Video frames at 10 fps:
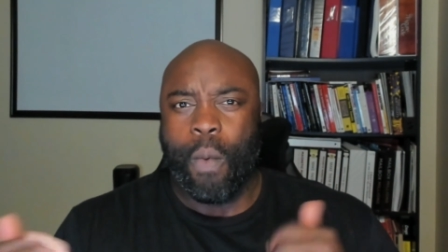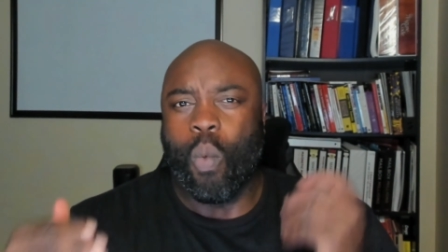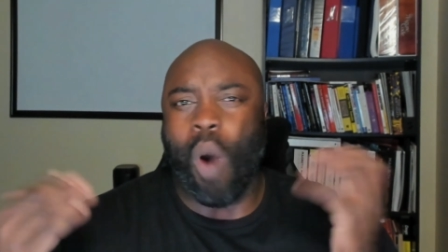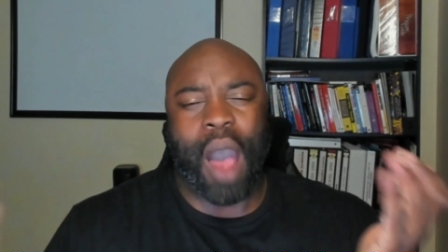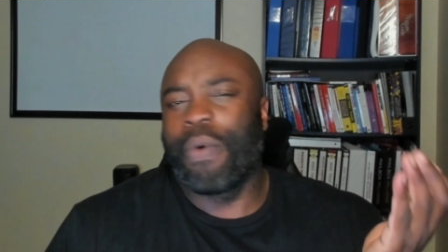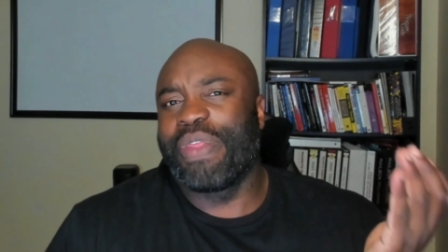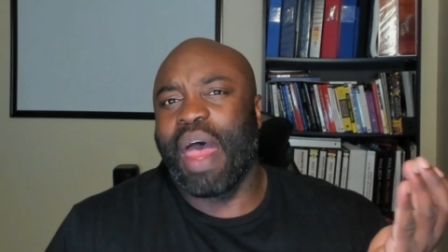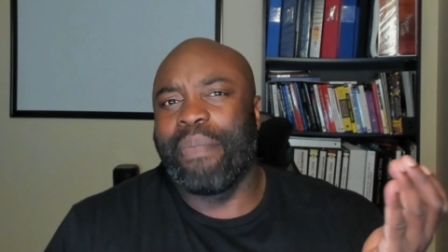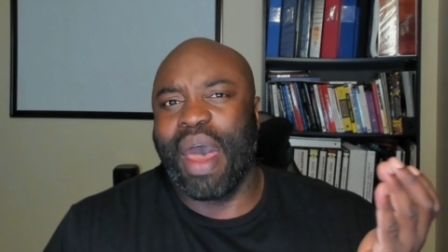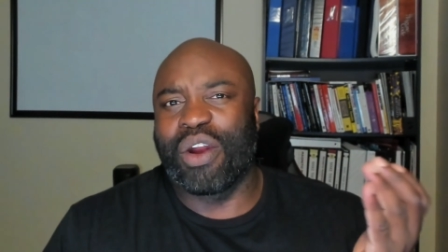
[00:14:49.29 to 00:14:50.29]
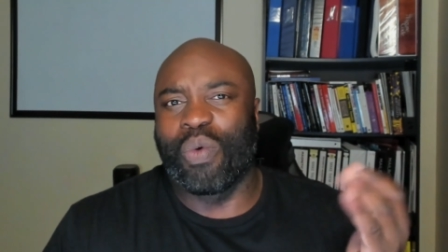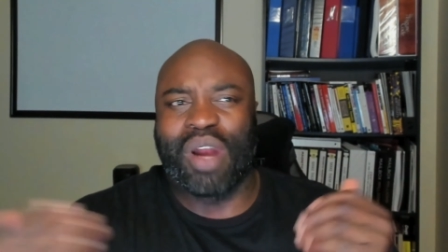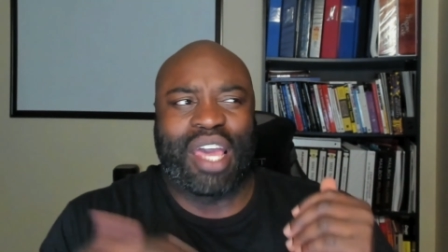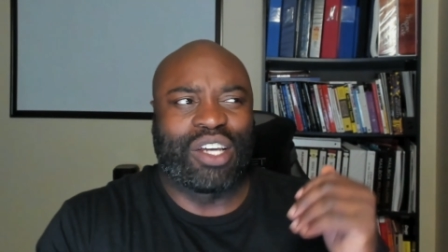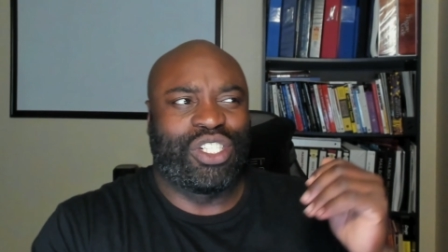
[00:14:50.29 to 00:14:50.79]
Why would that matter
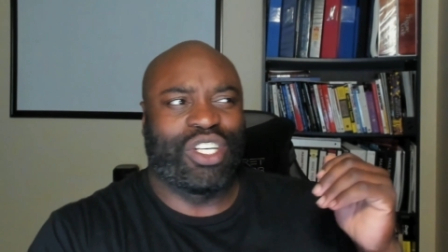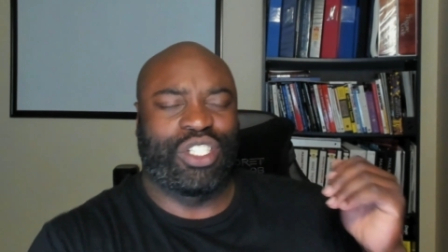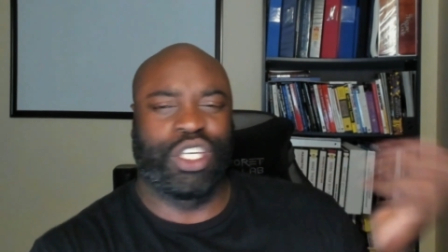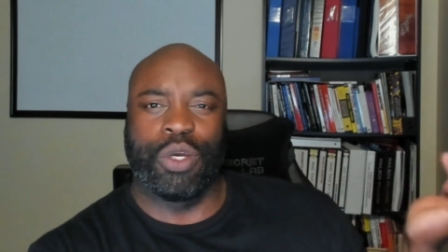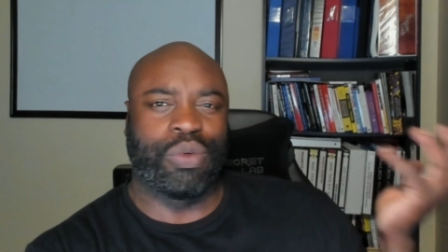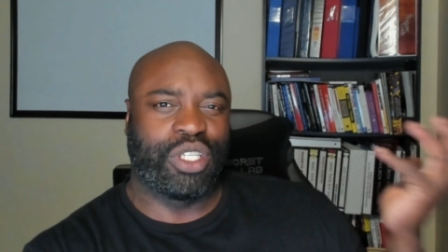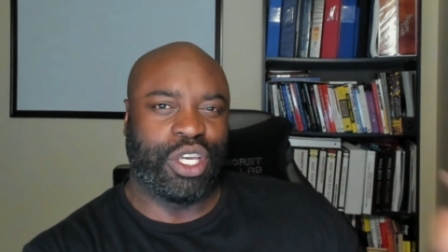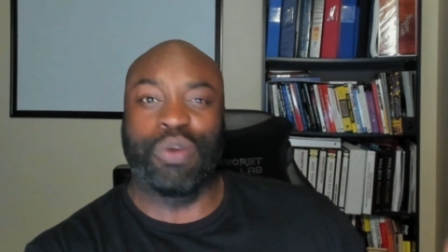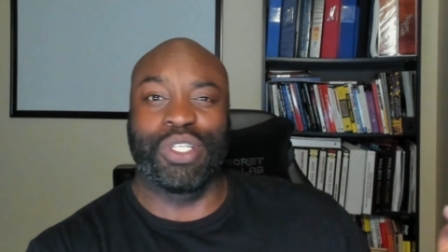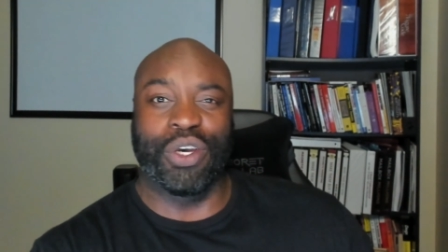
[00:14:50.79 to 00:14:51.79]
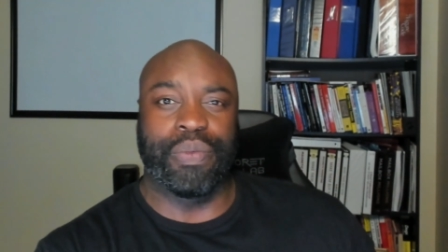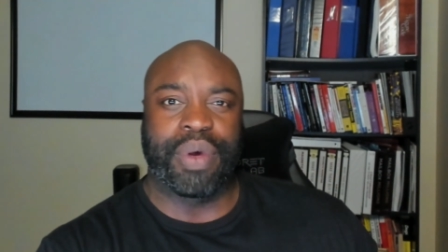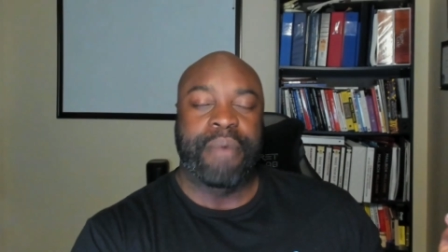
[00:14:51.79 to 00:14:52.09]
when I could just use YouTube?